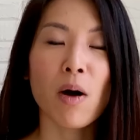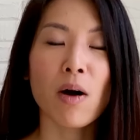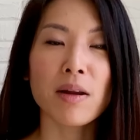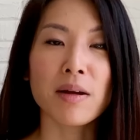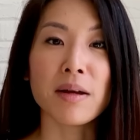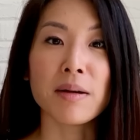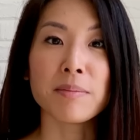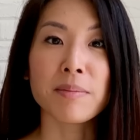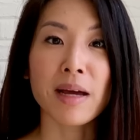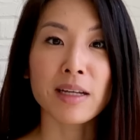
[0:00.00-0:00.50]

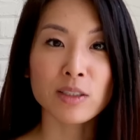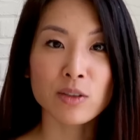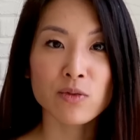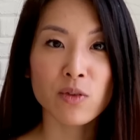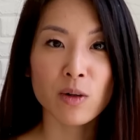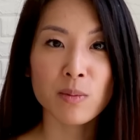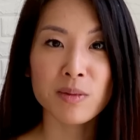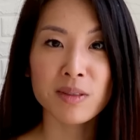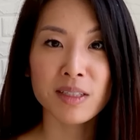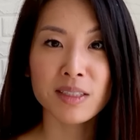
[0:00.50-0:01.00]
bought Magic
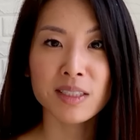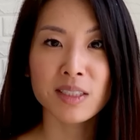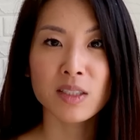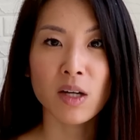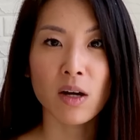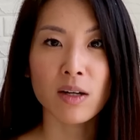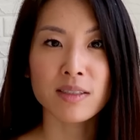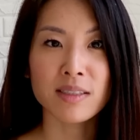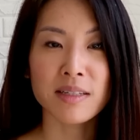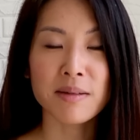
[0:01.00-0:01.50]
Formula
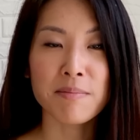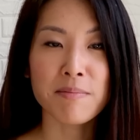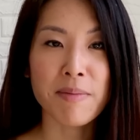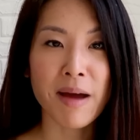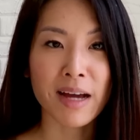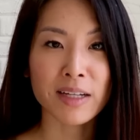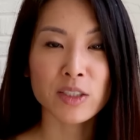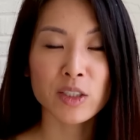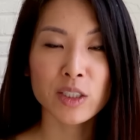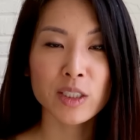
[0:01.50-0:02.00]
stocks in
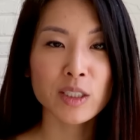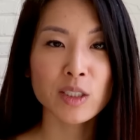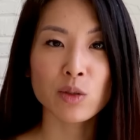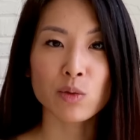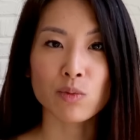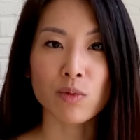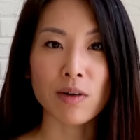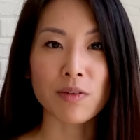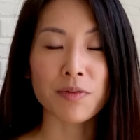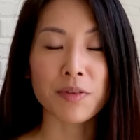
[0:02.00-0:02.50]
batches
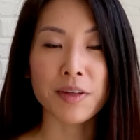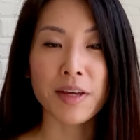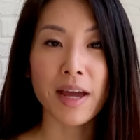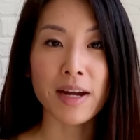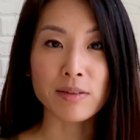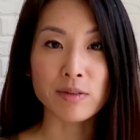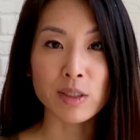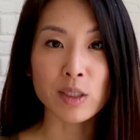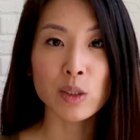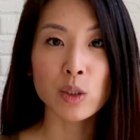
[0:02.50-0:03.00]
roughly
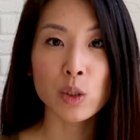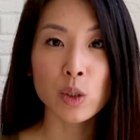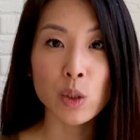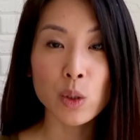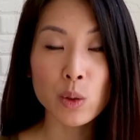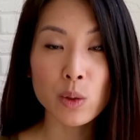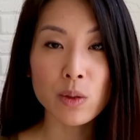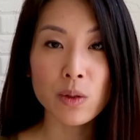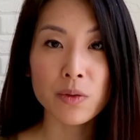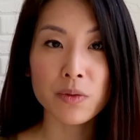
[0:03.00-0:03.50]
every
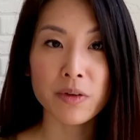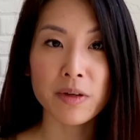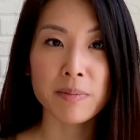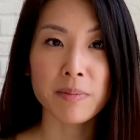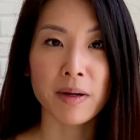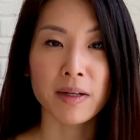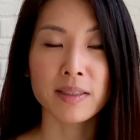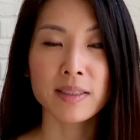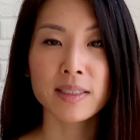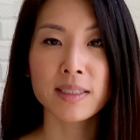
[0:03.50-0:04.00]
2 to 3
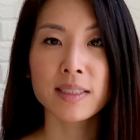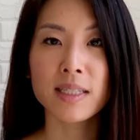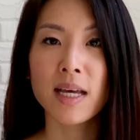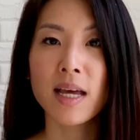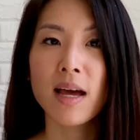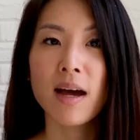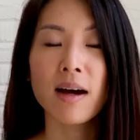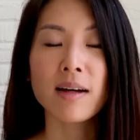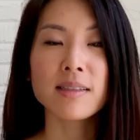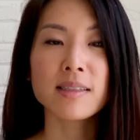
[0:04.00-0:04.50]
months
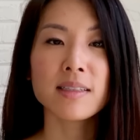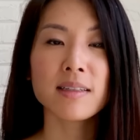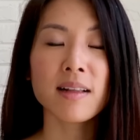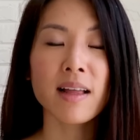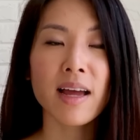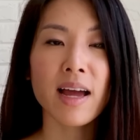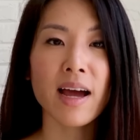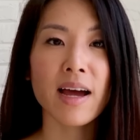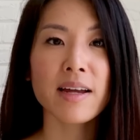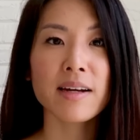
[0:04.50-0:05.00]
until
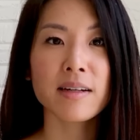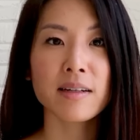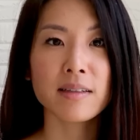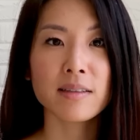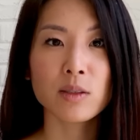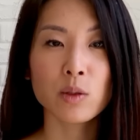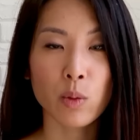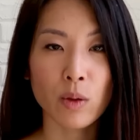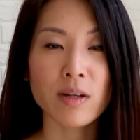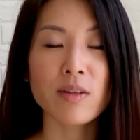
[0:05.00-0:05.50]
I had
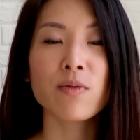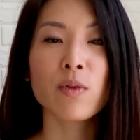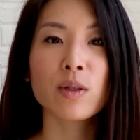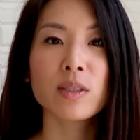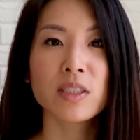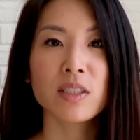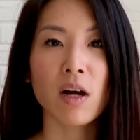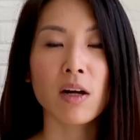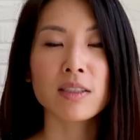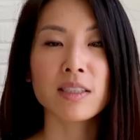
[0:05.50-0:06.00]
24
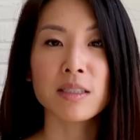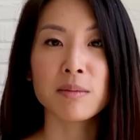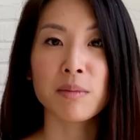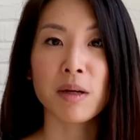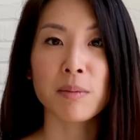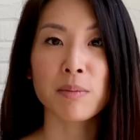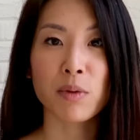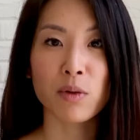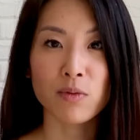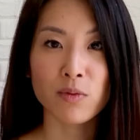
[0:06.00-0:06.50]
stocks in
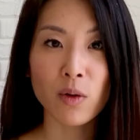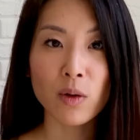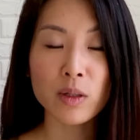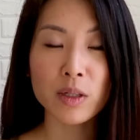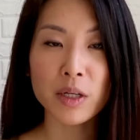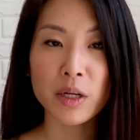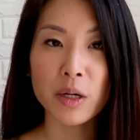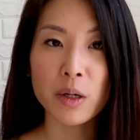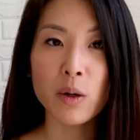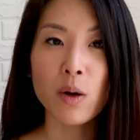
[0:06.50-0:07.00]
my
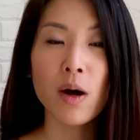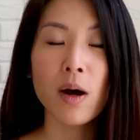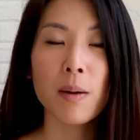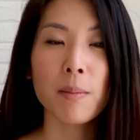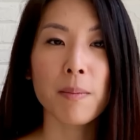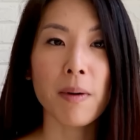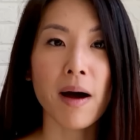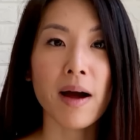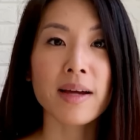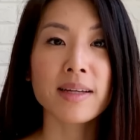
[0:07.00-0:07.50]
portfolio
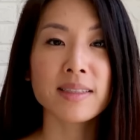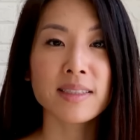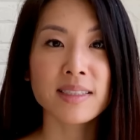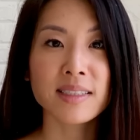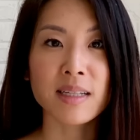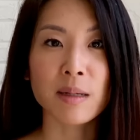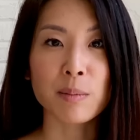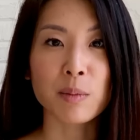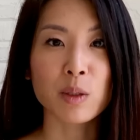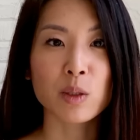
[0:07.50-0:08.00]
by
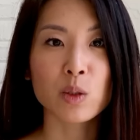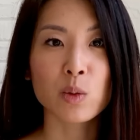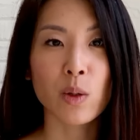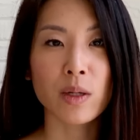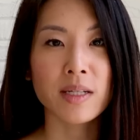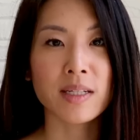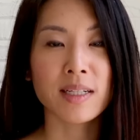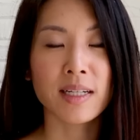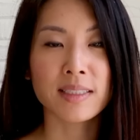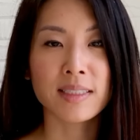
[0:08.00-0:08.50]
December
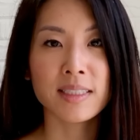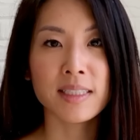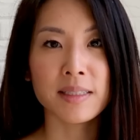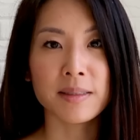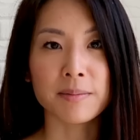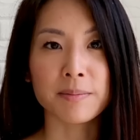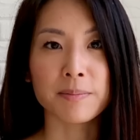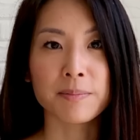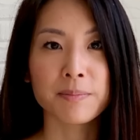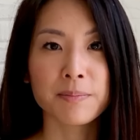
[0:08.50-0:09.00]

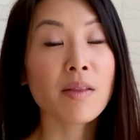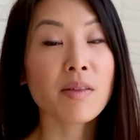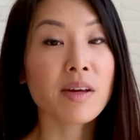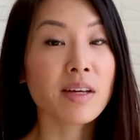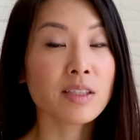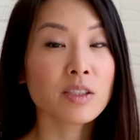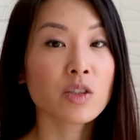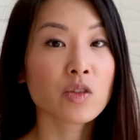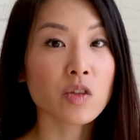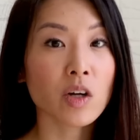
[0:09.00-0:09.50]
2019. Now,
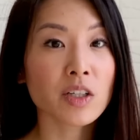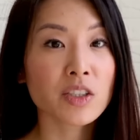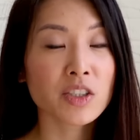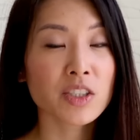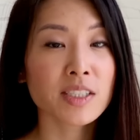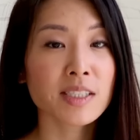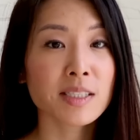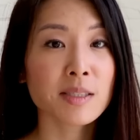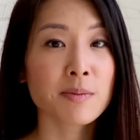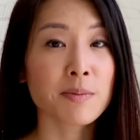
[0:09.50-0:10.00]
the
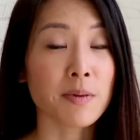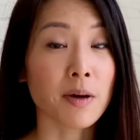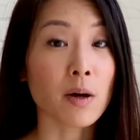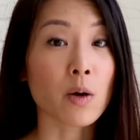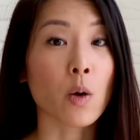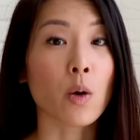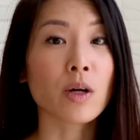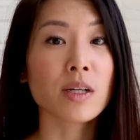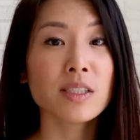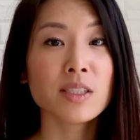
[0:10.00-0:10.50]
instructions,
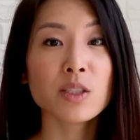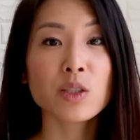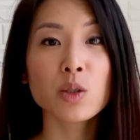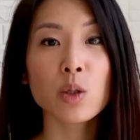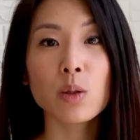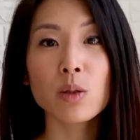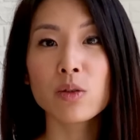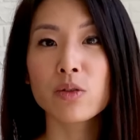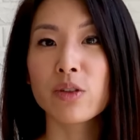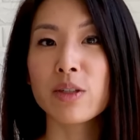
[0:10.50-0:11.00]
according to
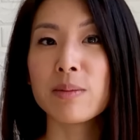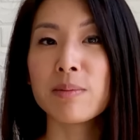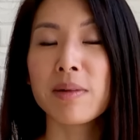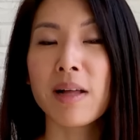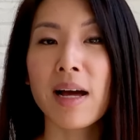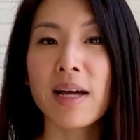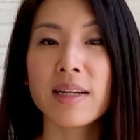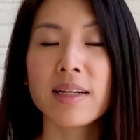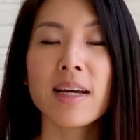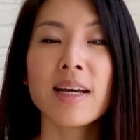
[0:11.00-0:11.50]
Joel
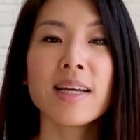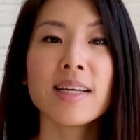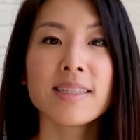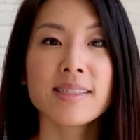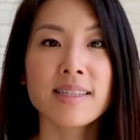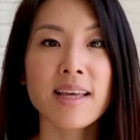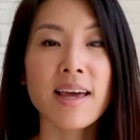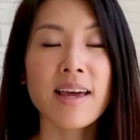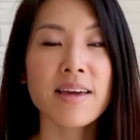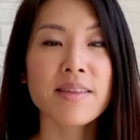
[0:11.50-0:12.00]
Greenblatt,
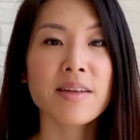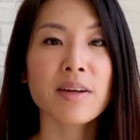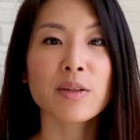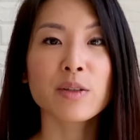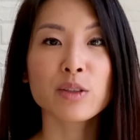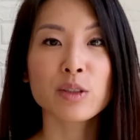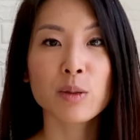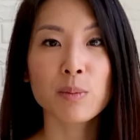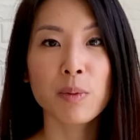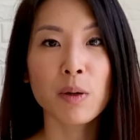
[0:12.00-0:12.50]
say that
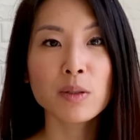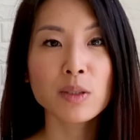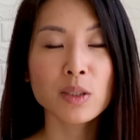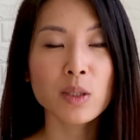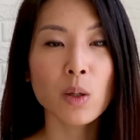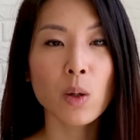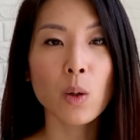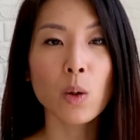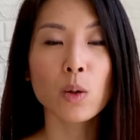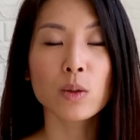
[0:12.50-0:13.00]
you're supposed
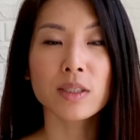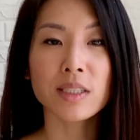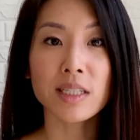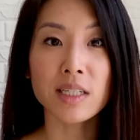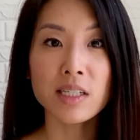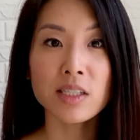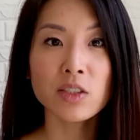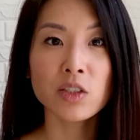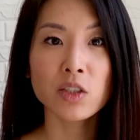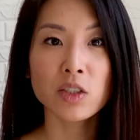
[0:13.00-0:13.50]
to hold
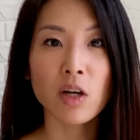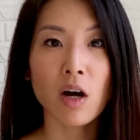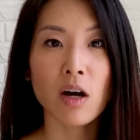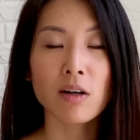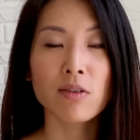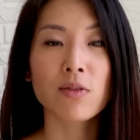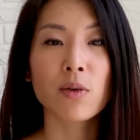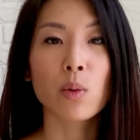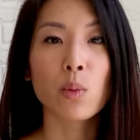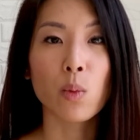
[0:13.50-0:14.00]
each
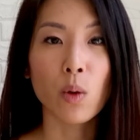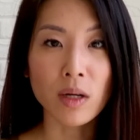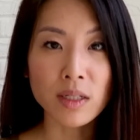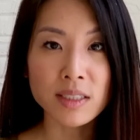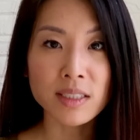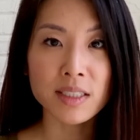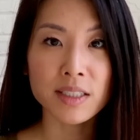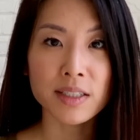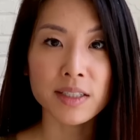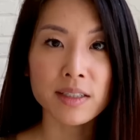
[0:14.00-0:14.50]
stock for
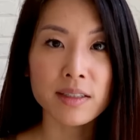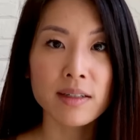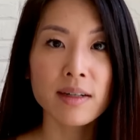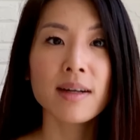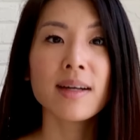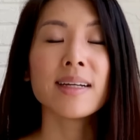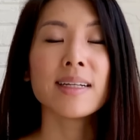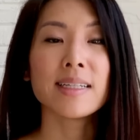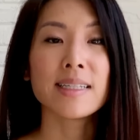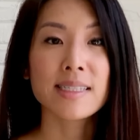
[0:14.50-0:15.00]
1 year,
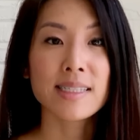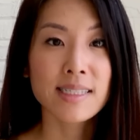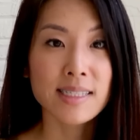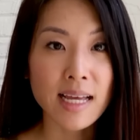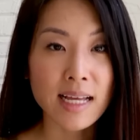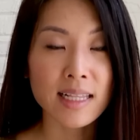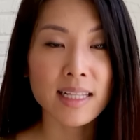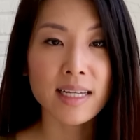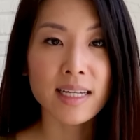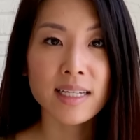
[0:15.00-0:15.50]

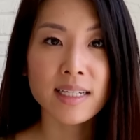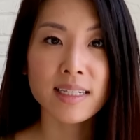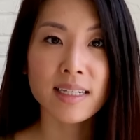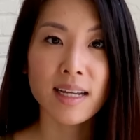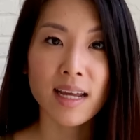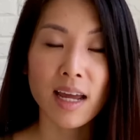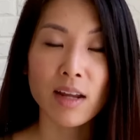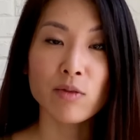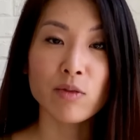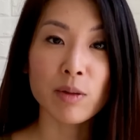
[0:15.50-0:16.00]
sell it,
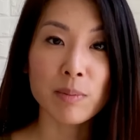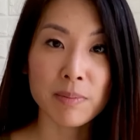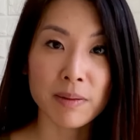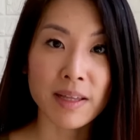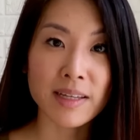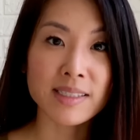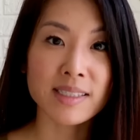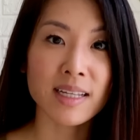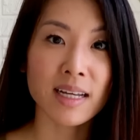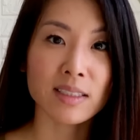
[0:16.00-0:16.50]
and
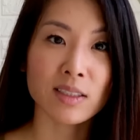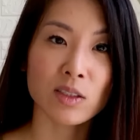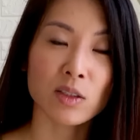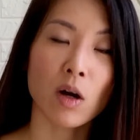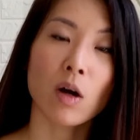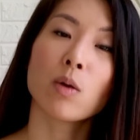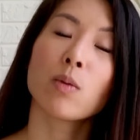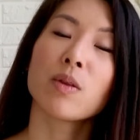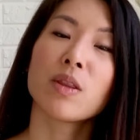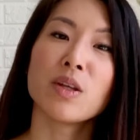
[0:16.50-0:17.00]
replace that
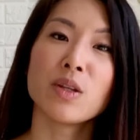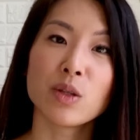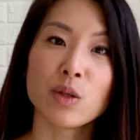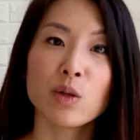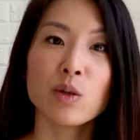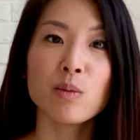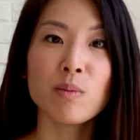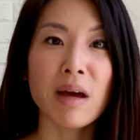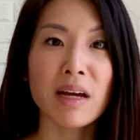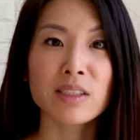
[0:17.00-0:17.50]
stock with a
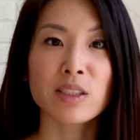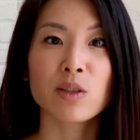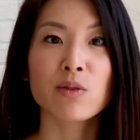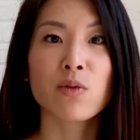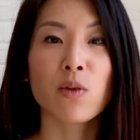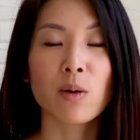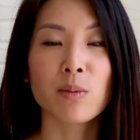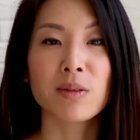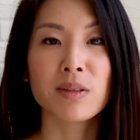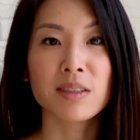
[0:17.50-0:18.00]
new Magic
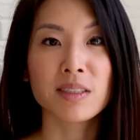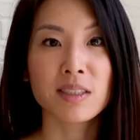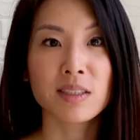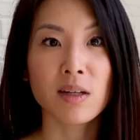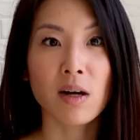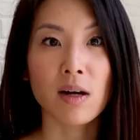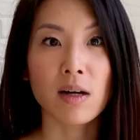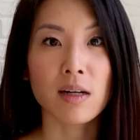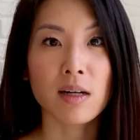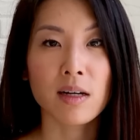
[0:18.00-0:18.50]
Formula
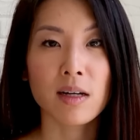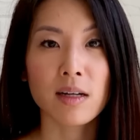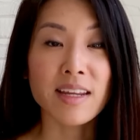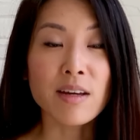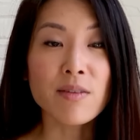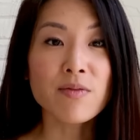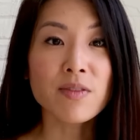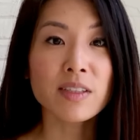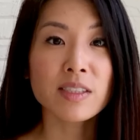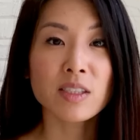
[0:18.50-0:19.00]
stock. And
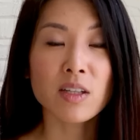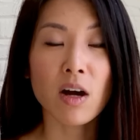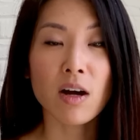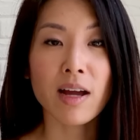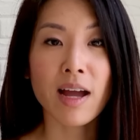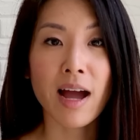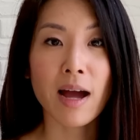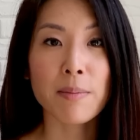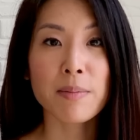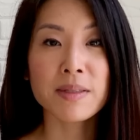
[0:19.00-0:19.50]
if the
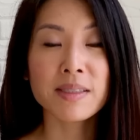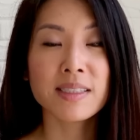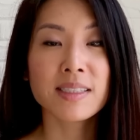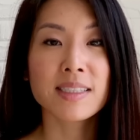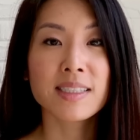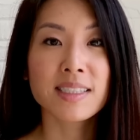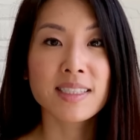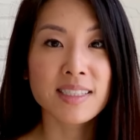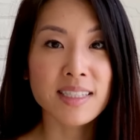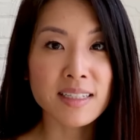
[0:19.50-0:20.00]
stock happens
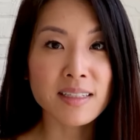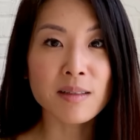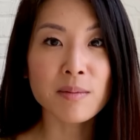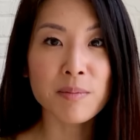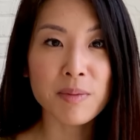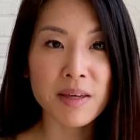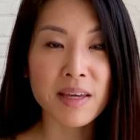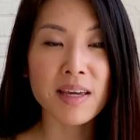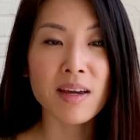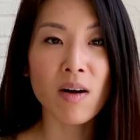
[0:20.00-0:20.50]
to still
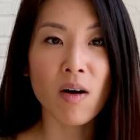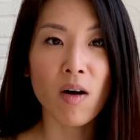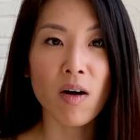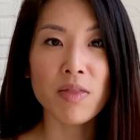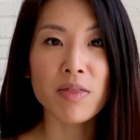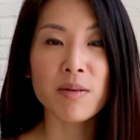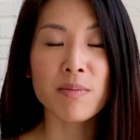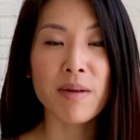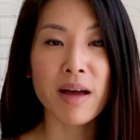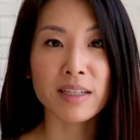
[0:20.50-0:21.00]
be
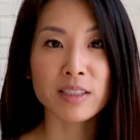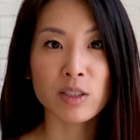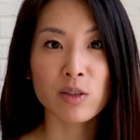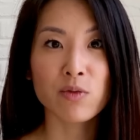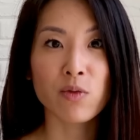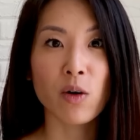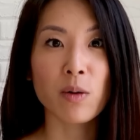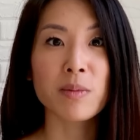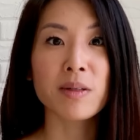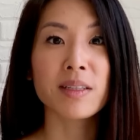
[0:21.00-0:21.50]
on the Magic
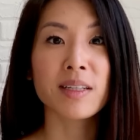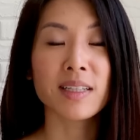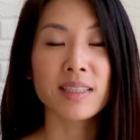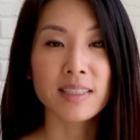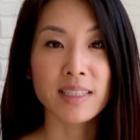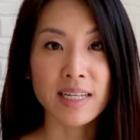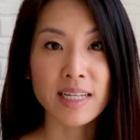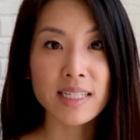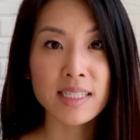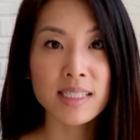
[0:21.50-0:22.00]
Formula
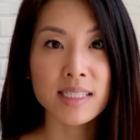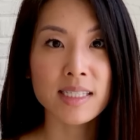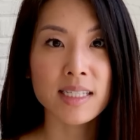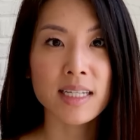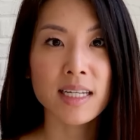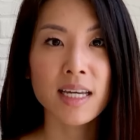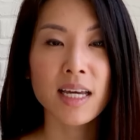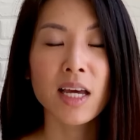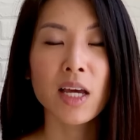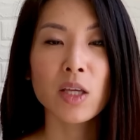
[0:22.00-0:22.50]

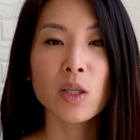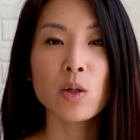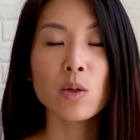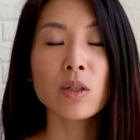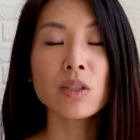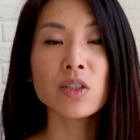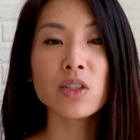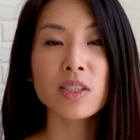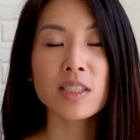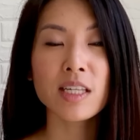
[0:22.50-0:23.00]
list, you
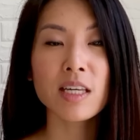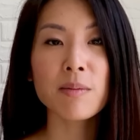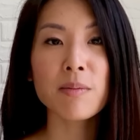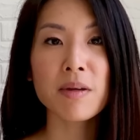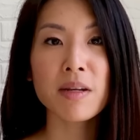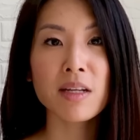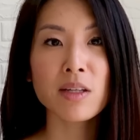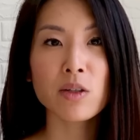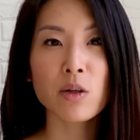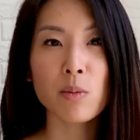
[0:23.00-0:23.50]
can just keep
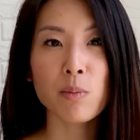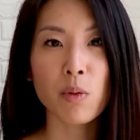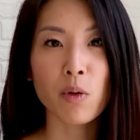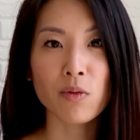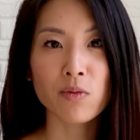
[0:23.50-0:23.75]
it in your